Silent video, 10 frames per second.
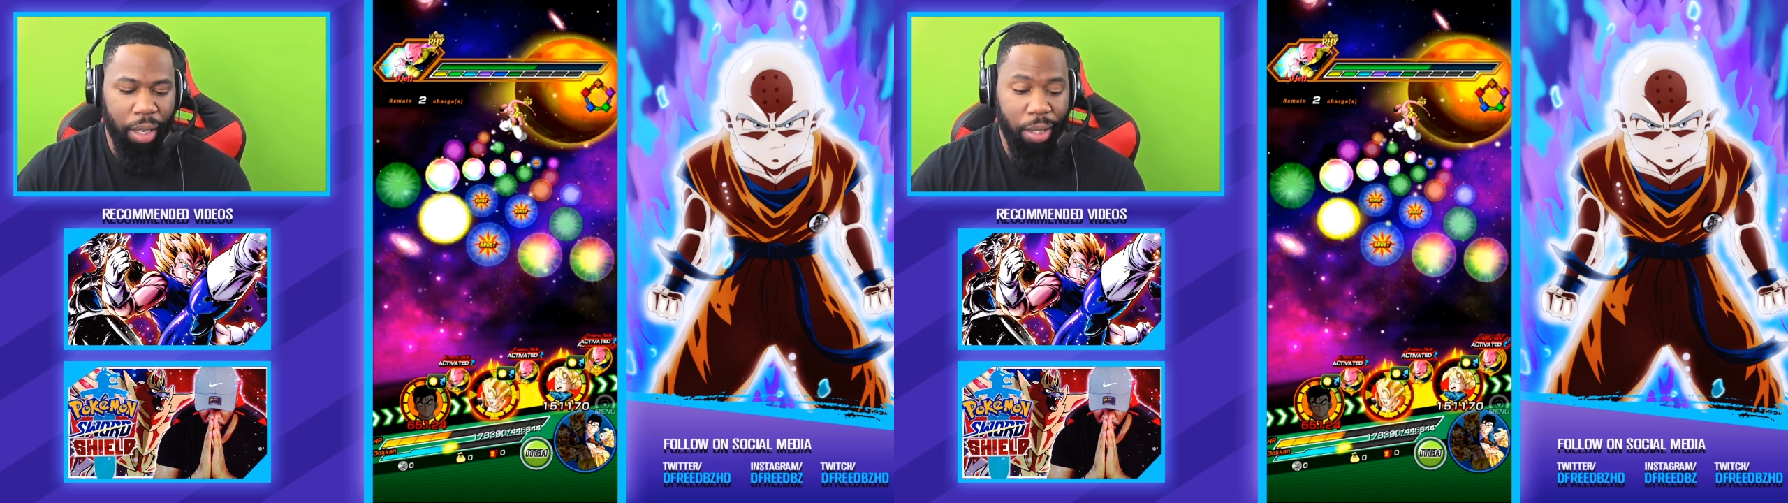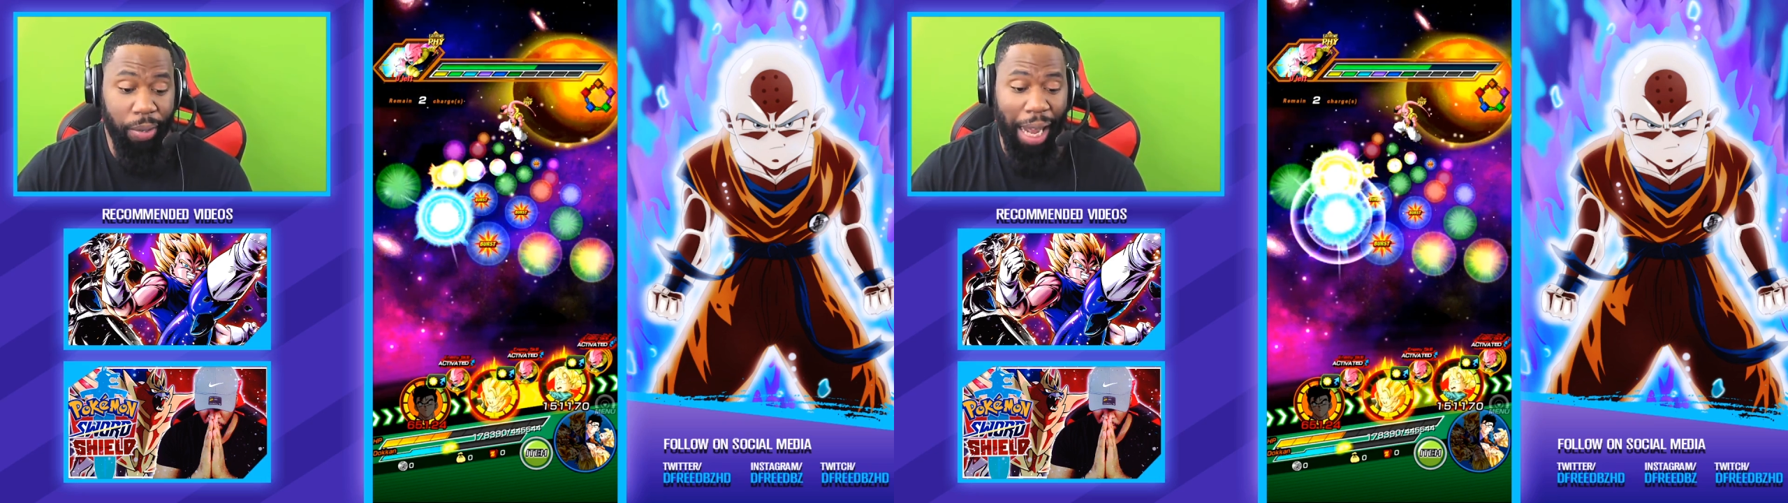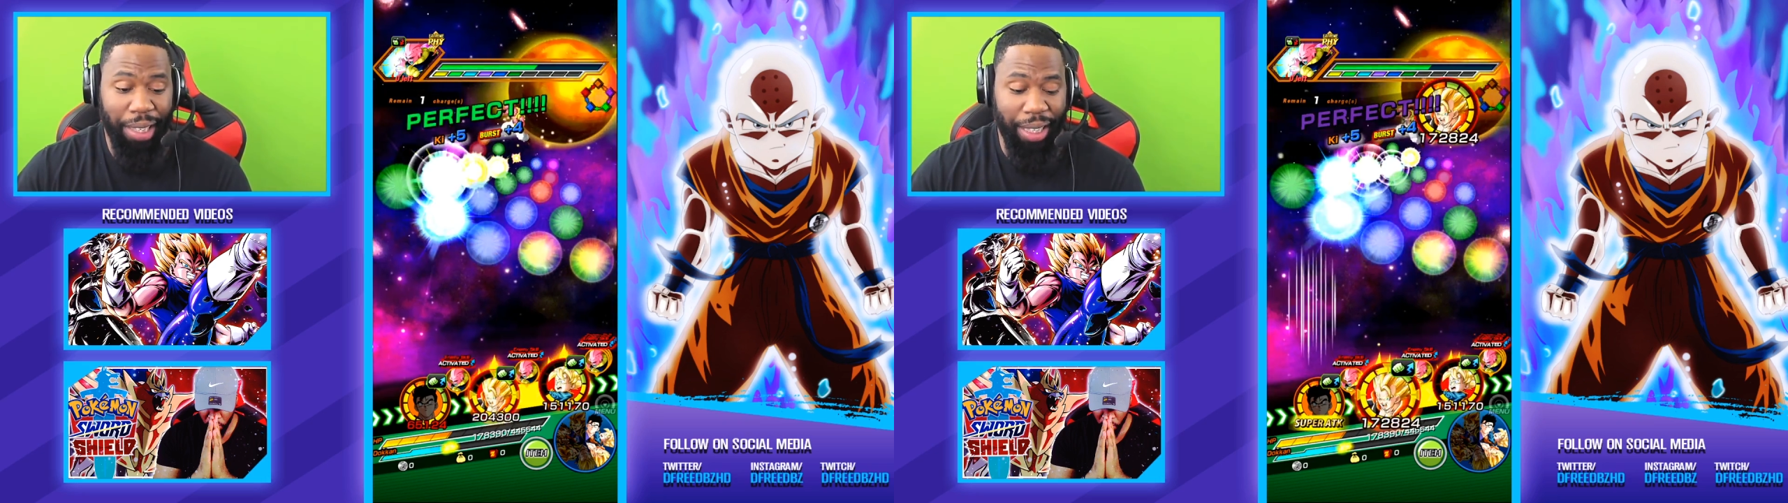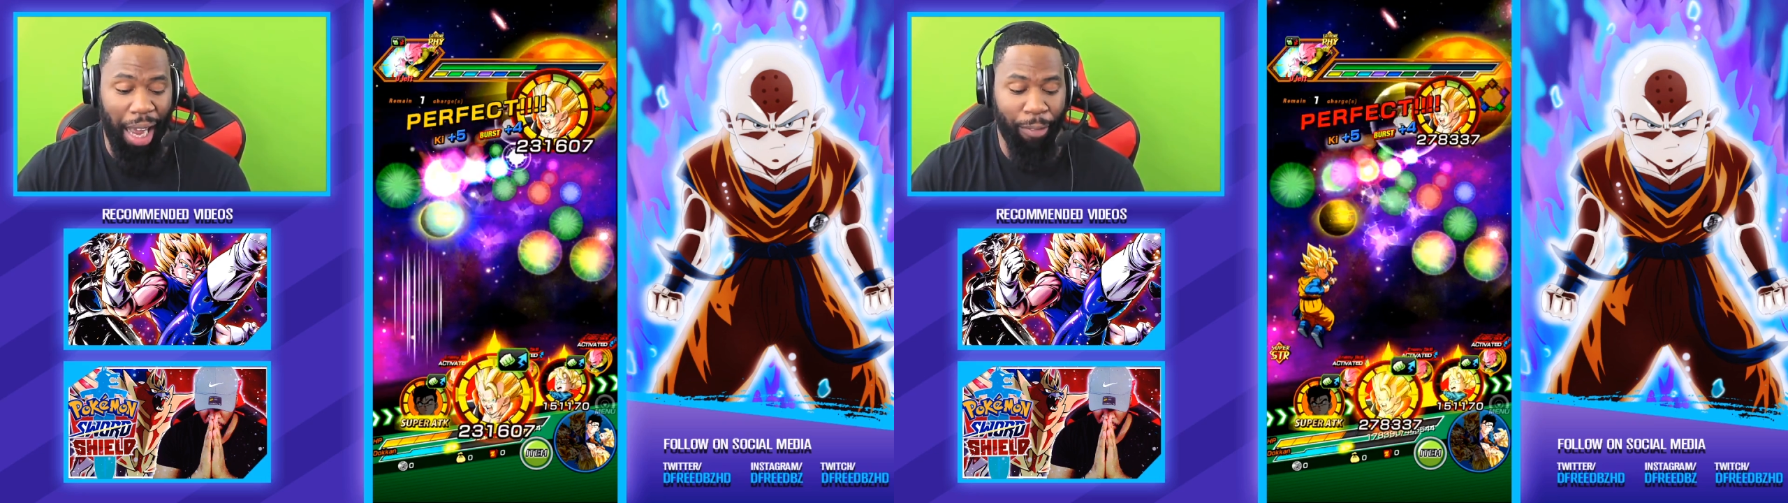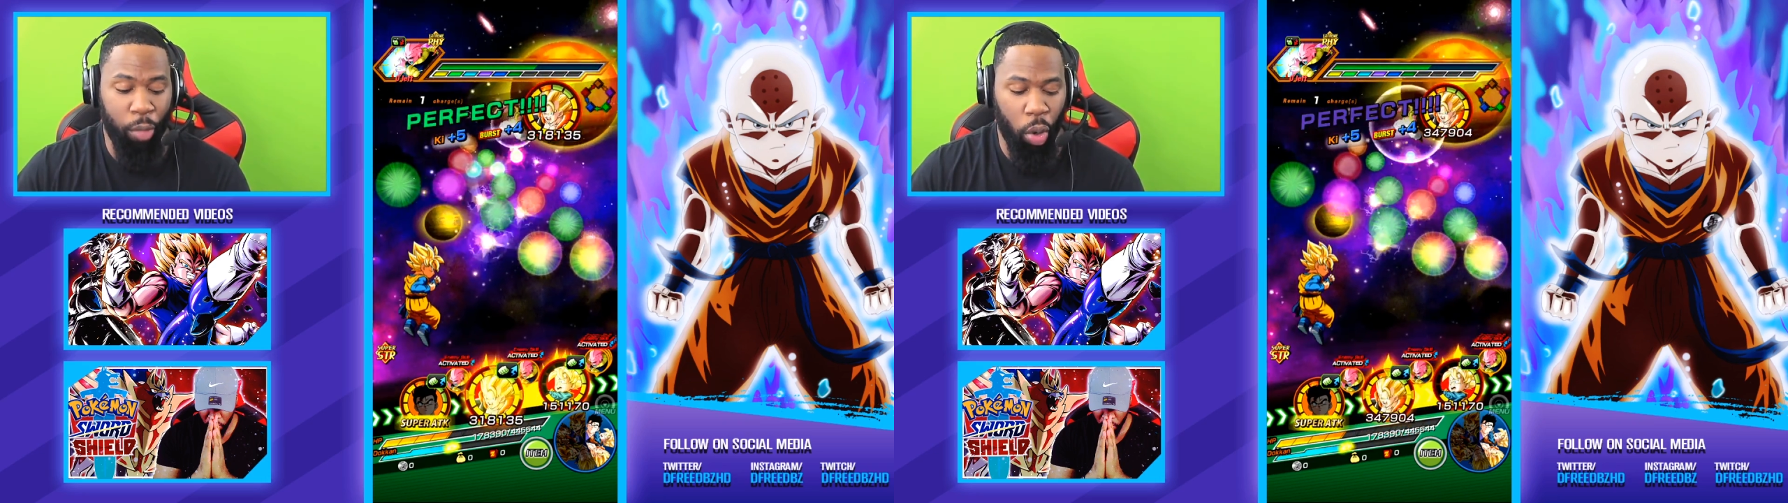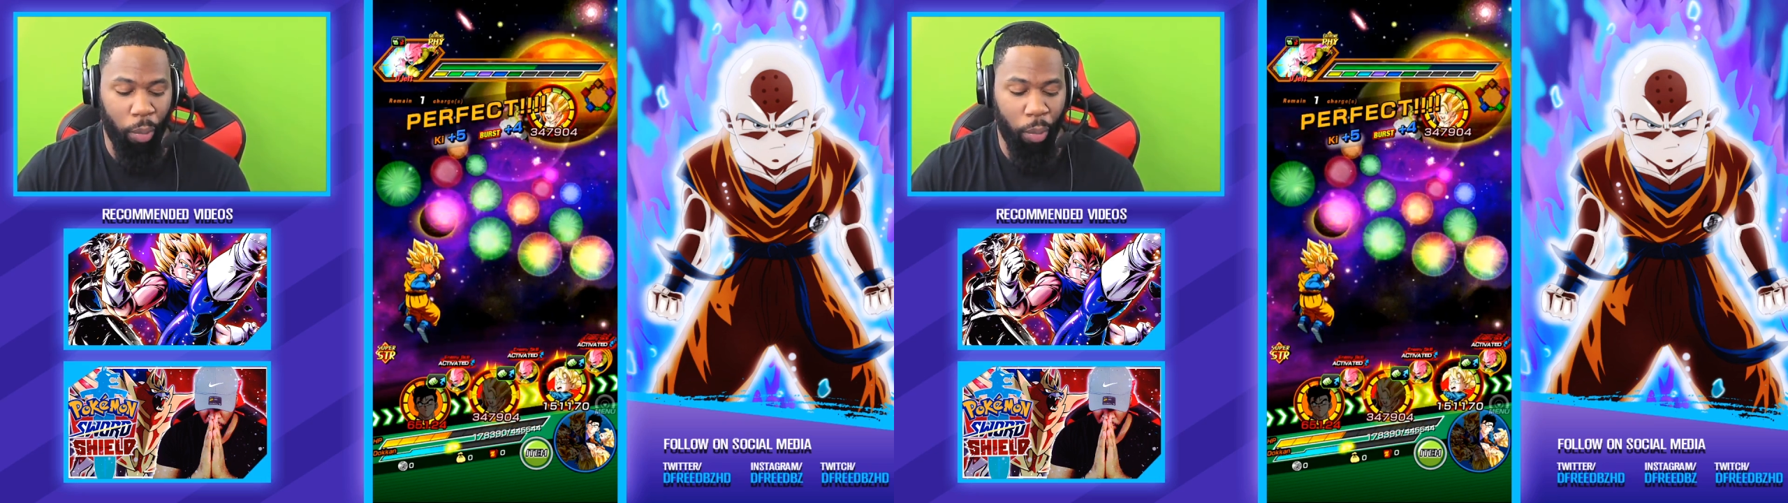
Still actually got four